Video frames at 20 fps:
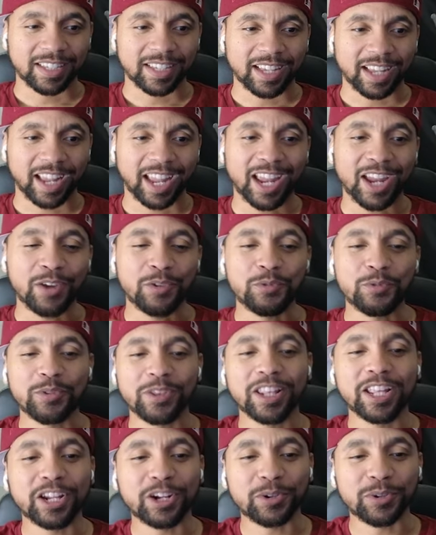He
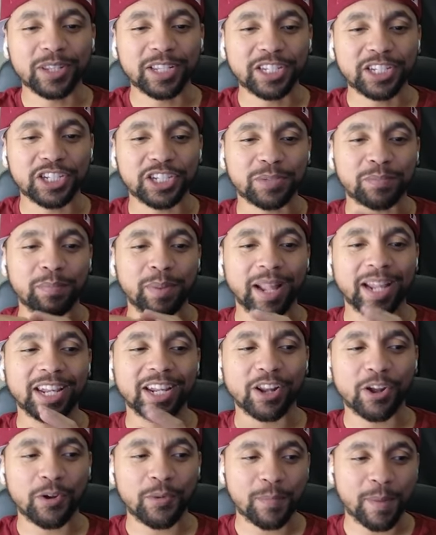literally just
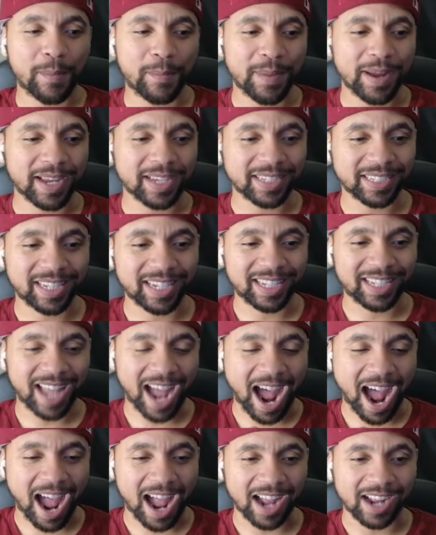betted on my mans to
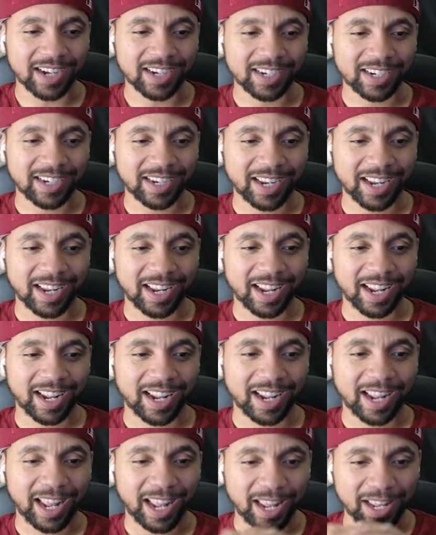die.
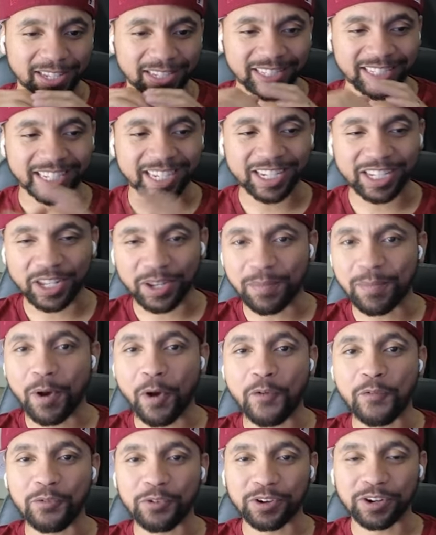Sent him
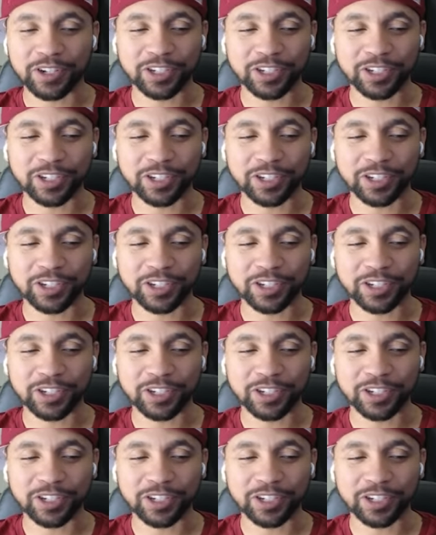over a